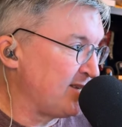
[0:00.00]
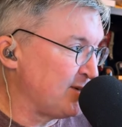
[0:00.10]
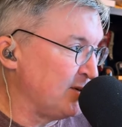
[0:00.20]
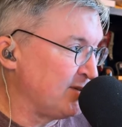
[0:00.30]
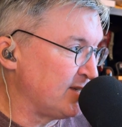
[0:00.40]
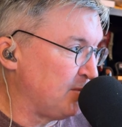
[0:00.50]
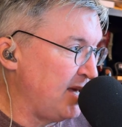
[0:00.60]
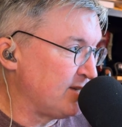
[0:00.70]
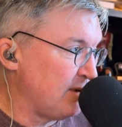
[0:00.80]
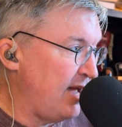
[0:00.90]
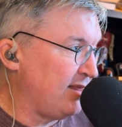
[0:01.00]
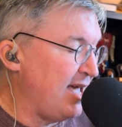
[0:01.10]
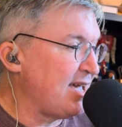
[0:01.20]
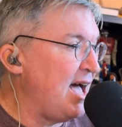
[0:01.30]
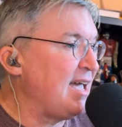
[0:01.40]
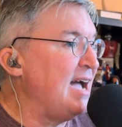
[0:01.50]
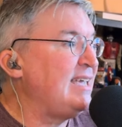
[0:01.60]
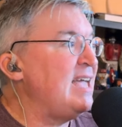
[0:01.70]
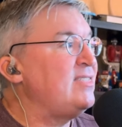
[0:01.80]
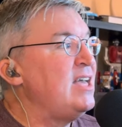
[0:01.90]
external displays, that right? Like I, I,
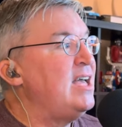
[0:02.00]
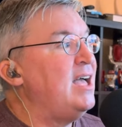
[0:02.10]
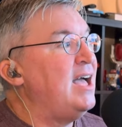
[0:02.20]
get, yeah.